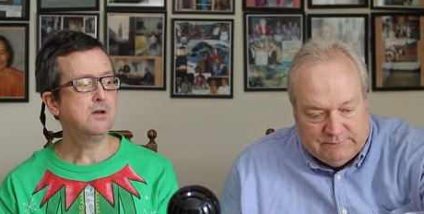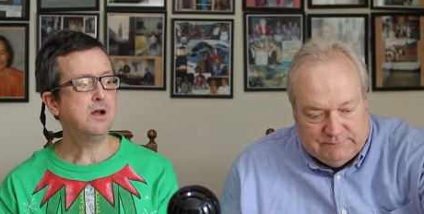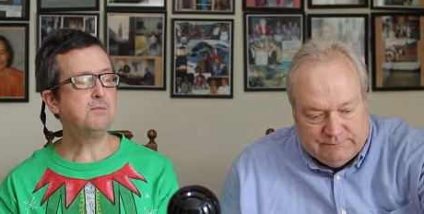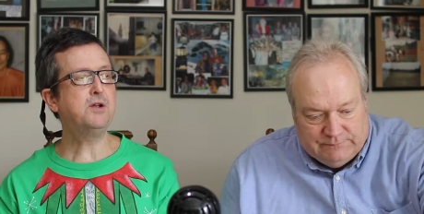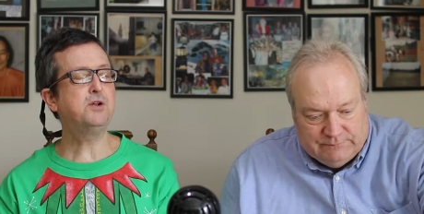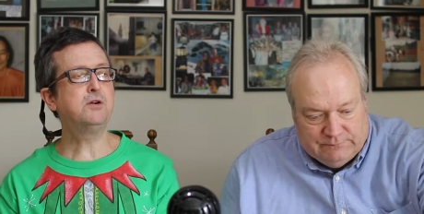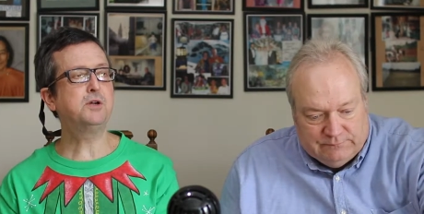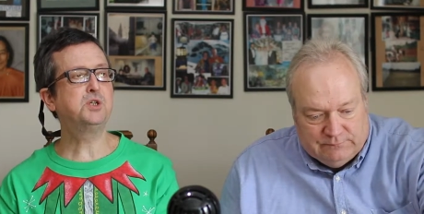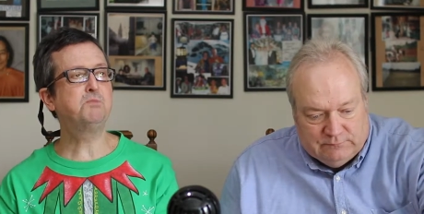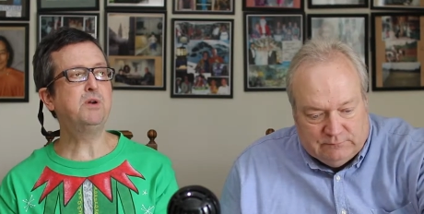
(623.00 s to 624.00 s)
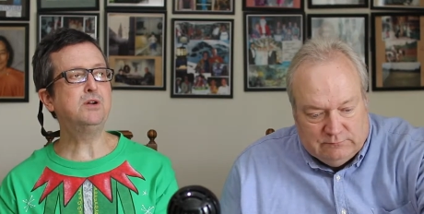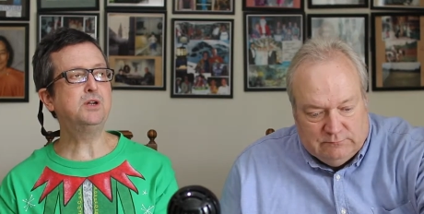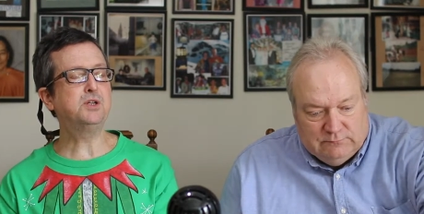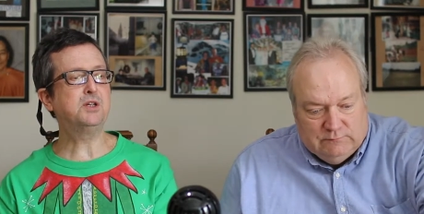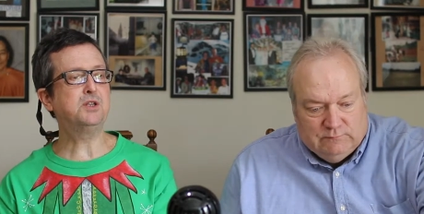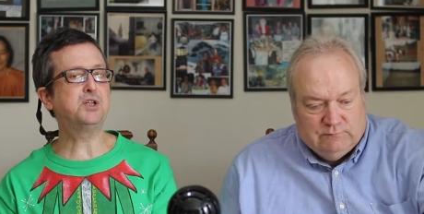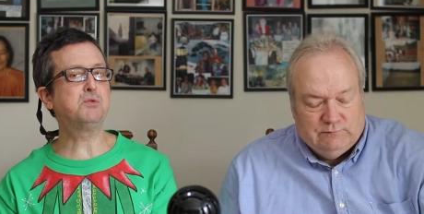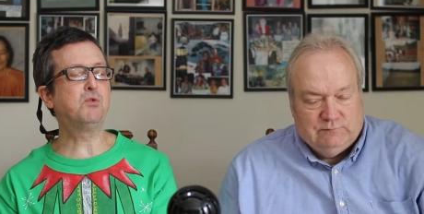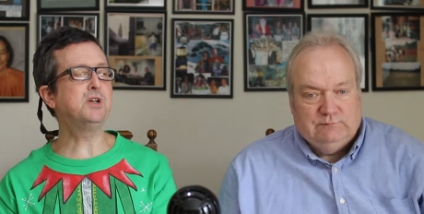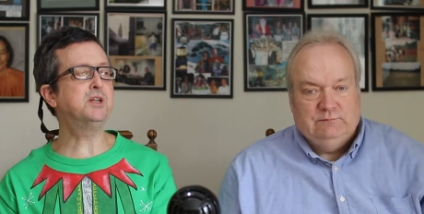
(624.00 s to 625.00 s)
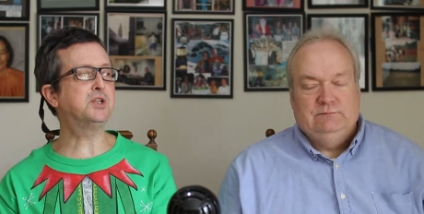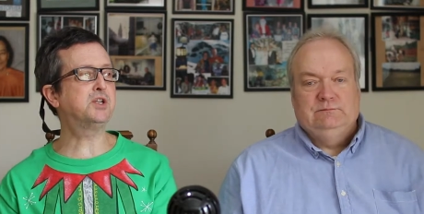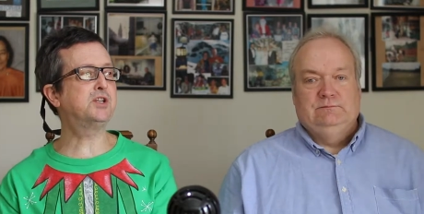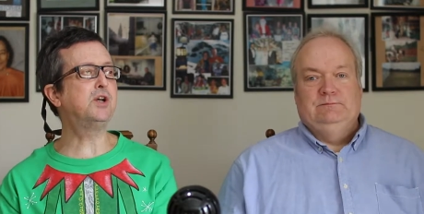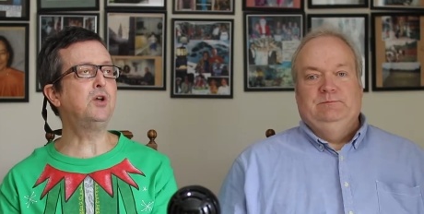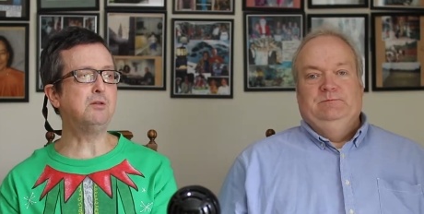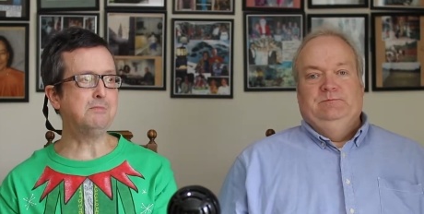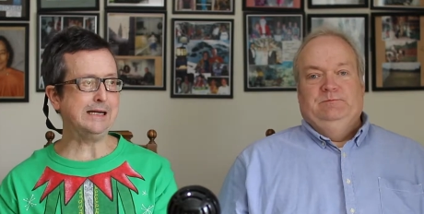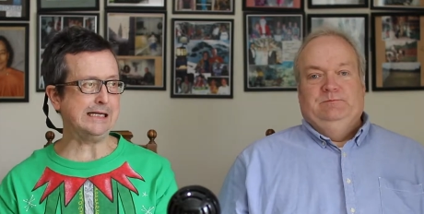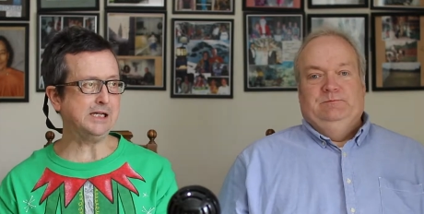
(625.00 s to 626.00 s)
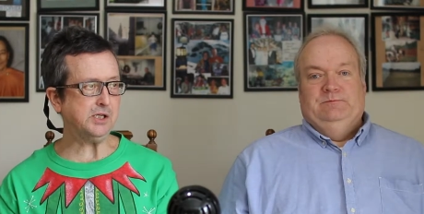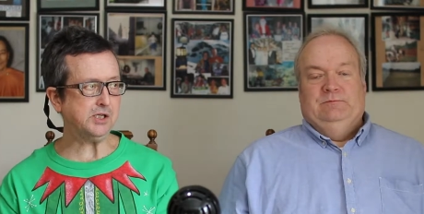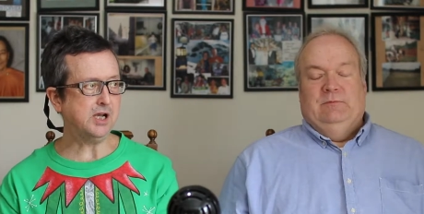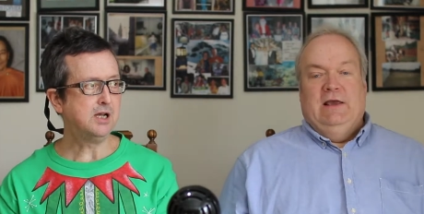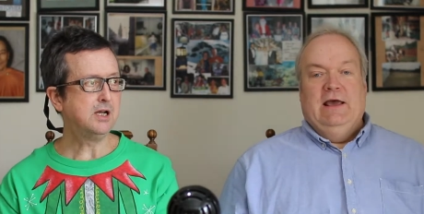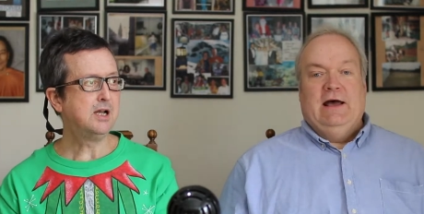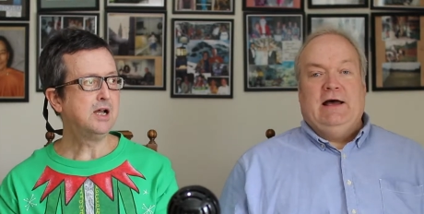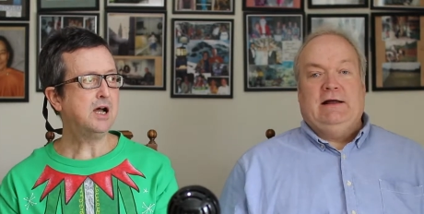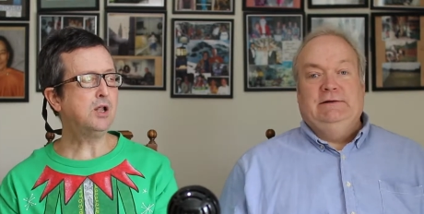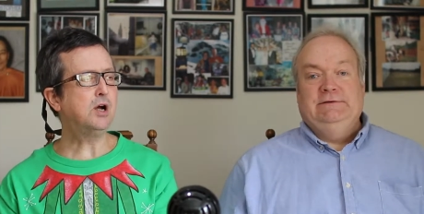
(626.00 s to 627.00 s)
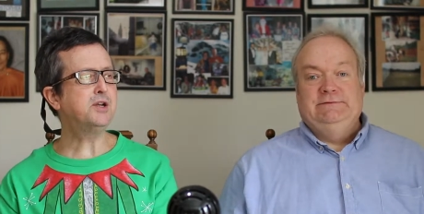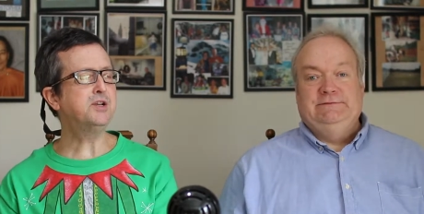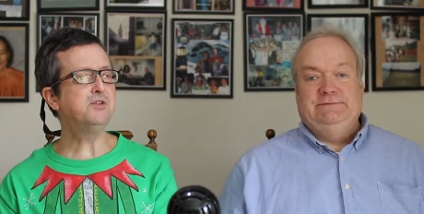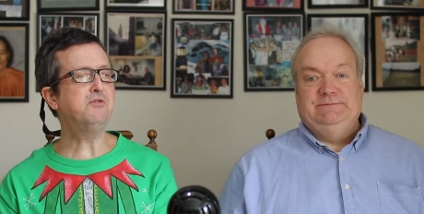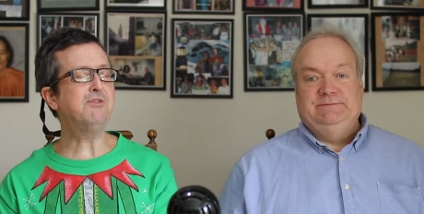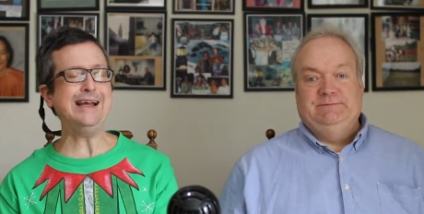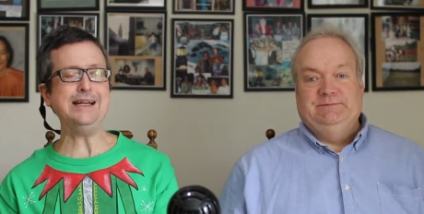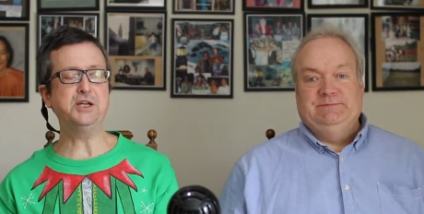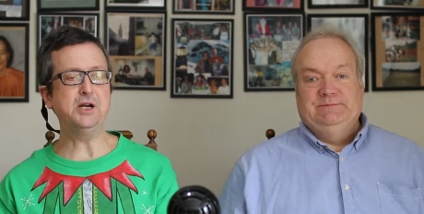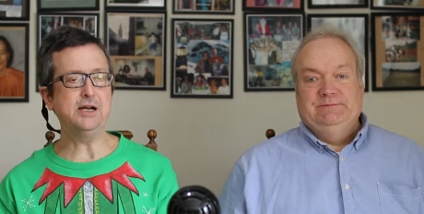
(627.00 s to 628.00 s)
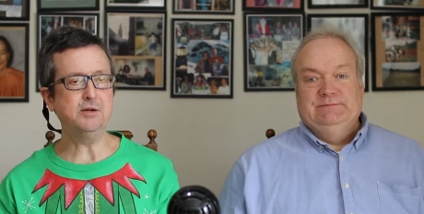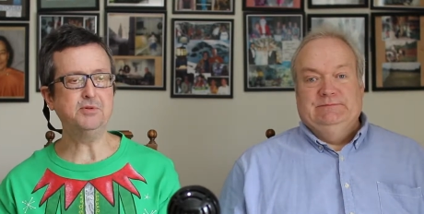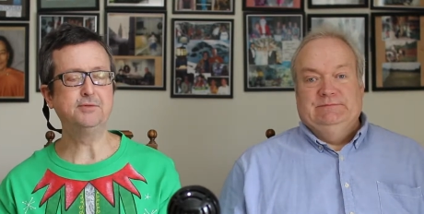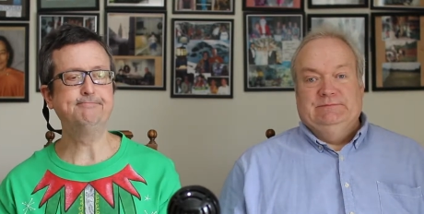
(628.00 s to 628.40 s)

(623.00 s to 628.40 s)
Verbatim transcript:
Speaker 1: How about your experience at the working at the salt mines? Yeah. How long did you do that job?